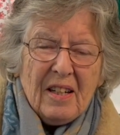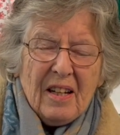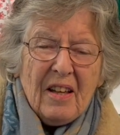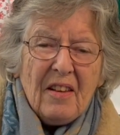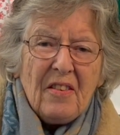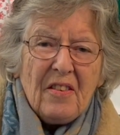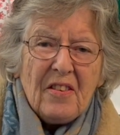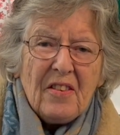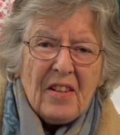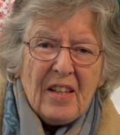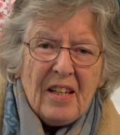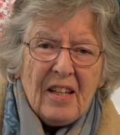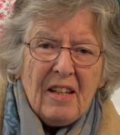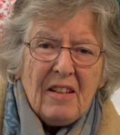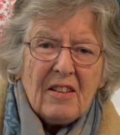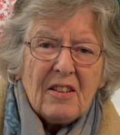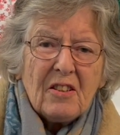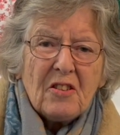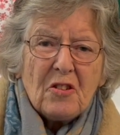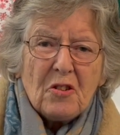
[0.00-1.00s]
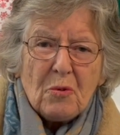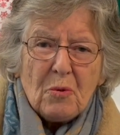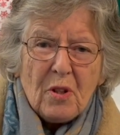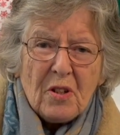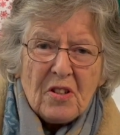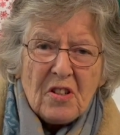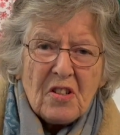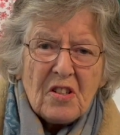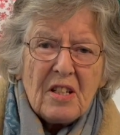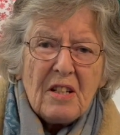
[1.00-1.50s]
And there, the
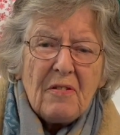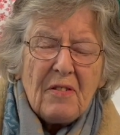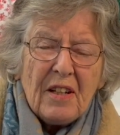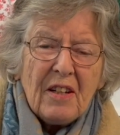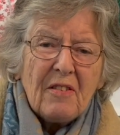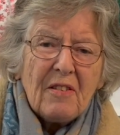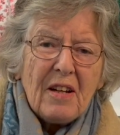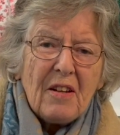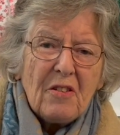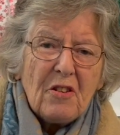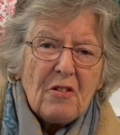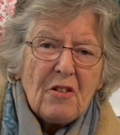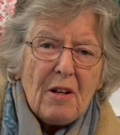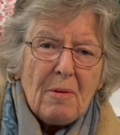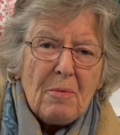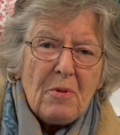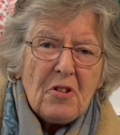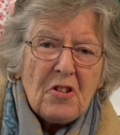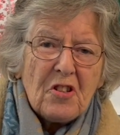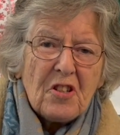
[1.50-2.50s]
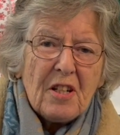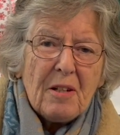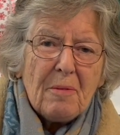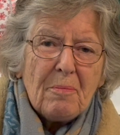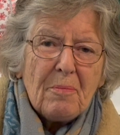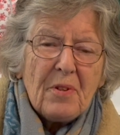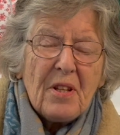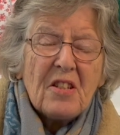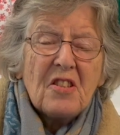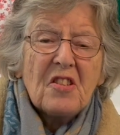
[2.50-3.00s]
squatters living around the rubbish
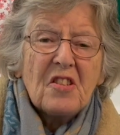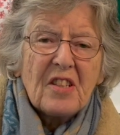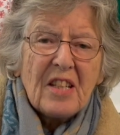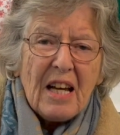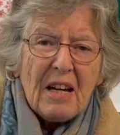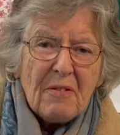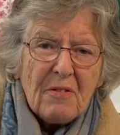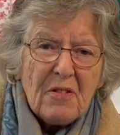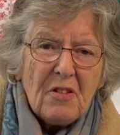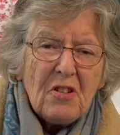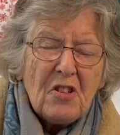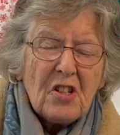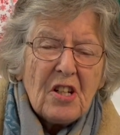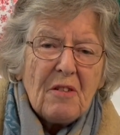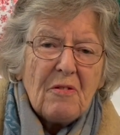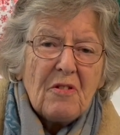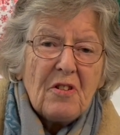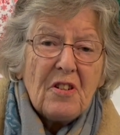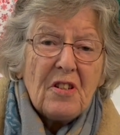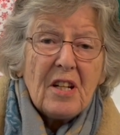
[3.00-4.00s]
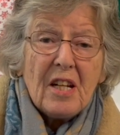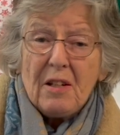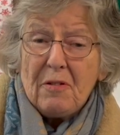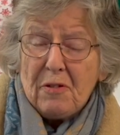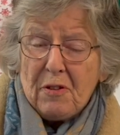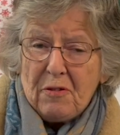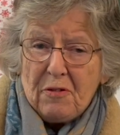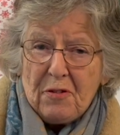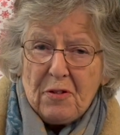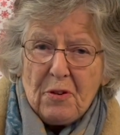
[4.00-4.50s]
dump, they scavenge every day
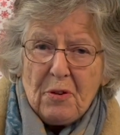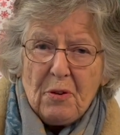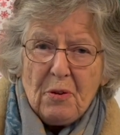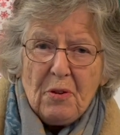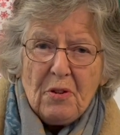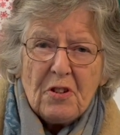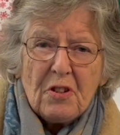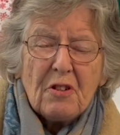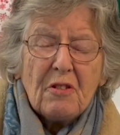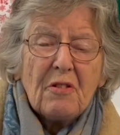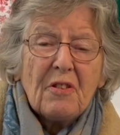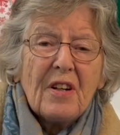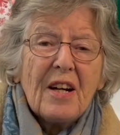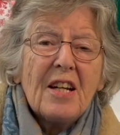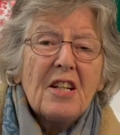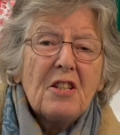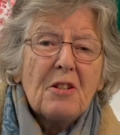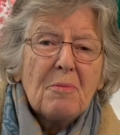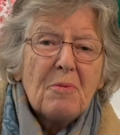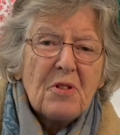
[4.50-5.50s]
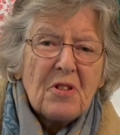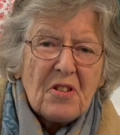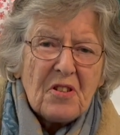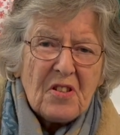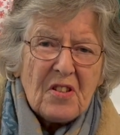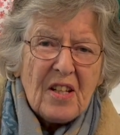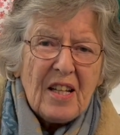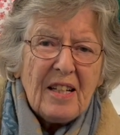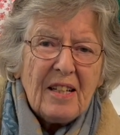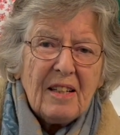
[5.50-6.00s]
for food or for items to
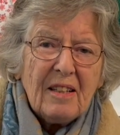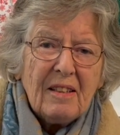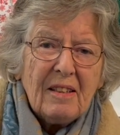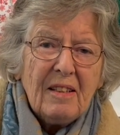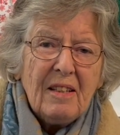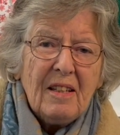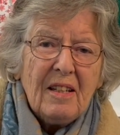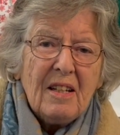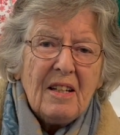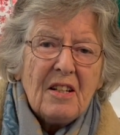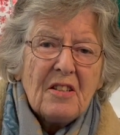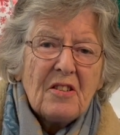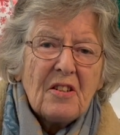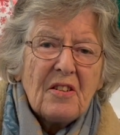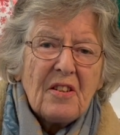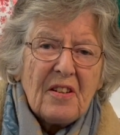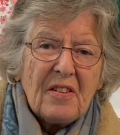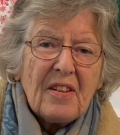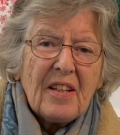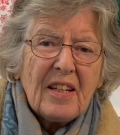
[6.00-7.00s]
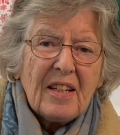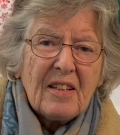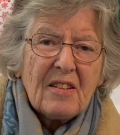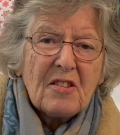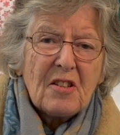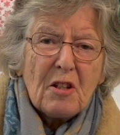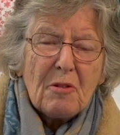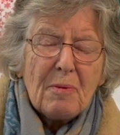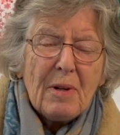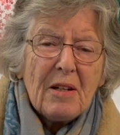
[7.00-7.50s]
sell so that they can
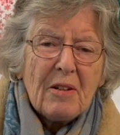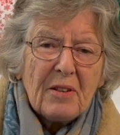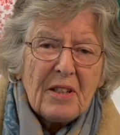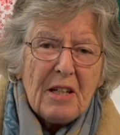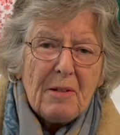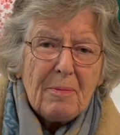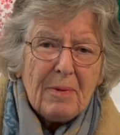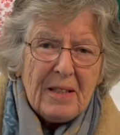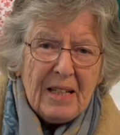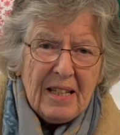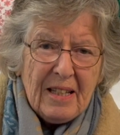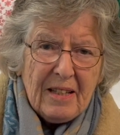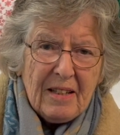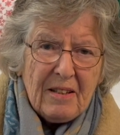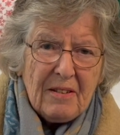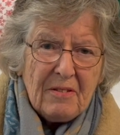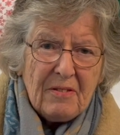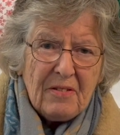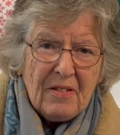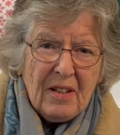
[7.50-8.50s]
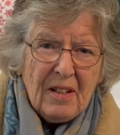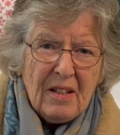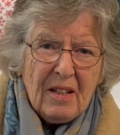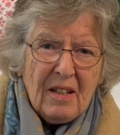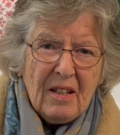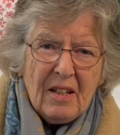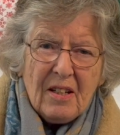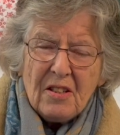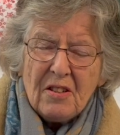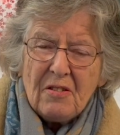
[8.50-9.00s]
somehow keep alive.
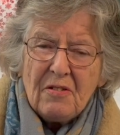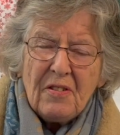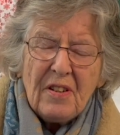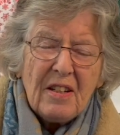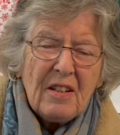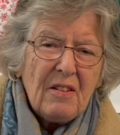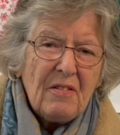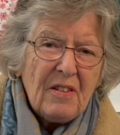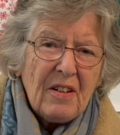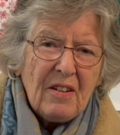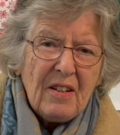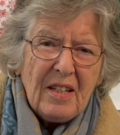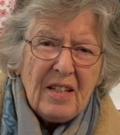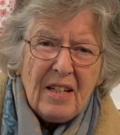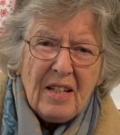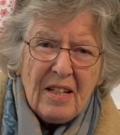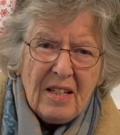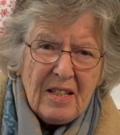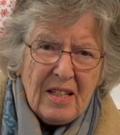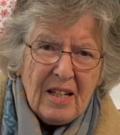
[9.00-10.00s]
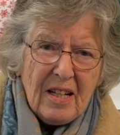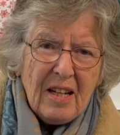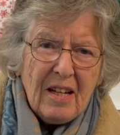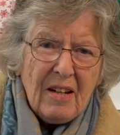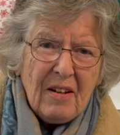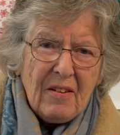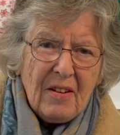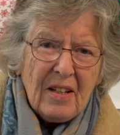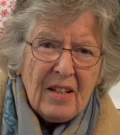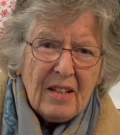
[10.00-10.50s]
It's a very, very needy
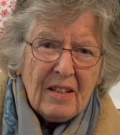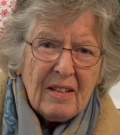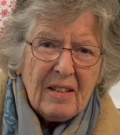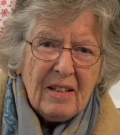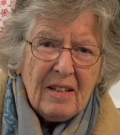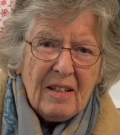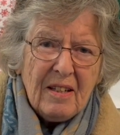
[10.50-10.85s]
area.